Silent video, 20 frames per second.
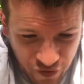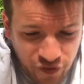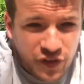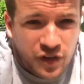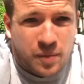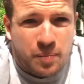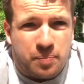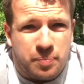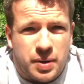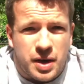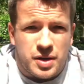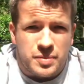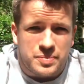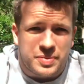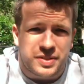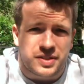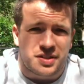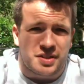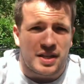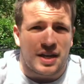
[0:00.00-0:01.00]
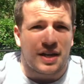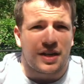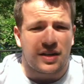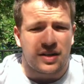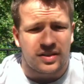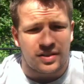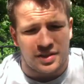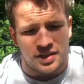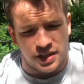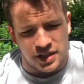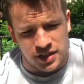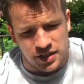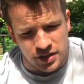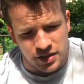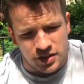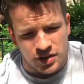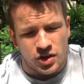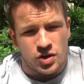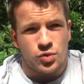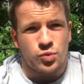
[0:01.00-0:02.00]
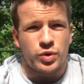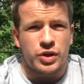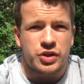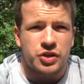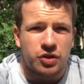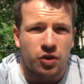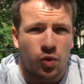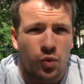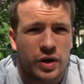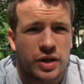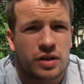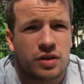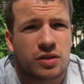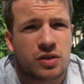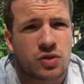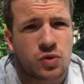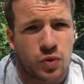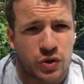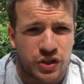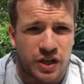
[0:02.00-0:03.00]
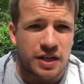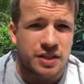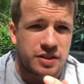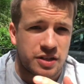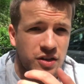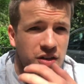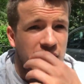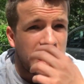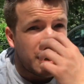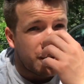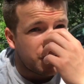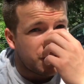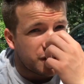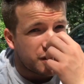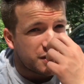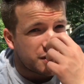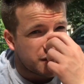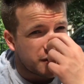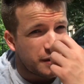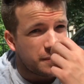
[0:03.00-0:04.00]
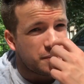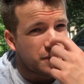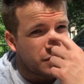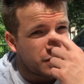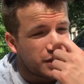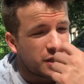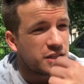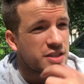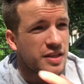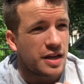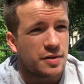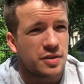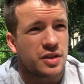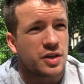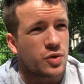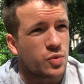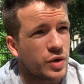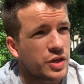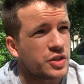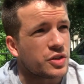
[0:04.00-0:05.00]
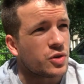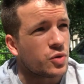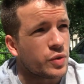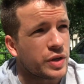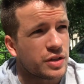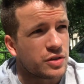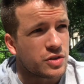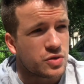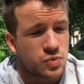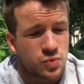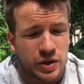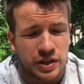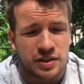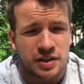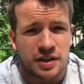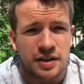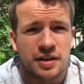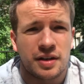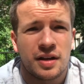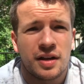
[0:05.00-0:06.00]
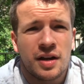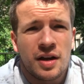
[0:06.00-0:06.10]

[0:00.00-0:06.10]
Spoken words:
for bumps than the original wheels, which I still have. He sent the original wheels with it.